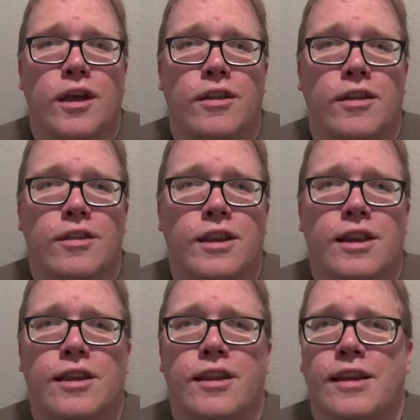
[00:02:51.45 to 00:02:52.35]

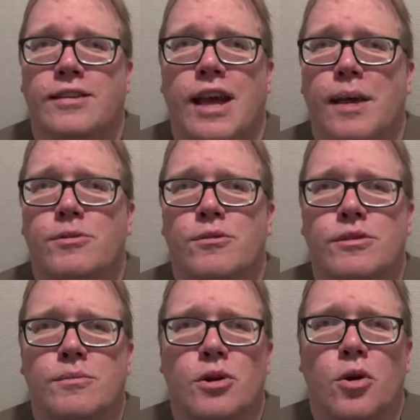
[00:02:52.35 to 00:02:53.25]
They at times don't
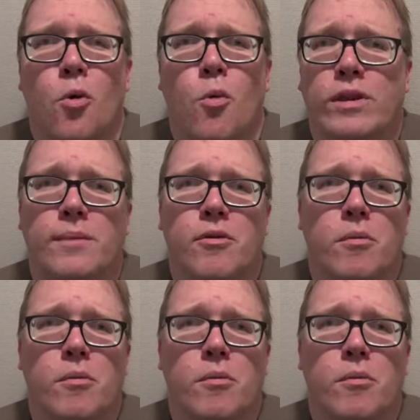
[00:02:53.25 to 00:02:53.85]
seem to know what type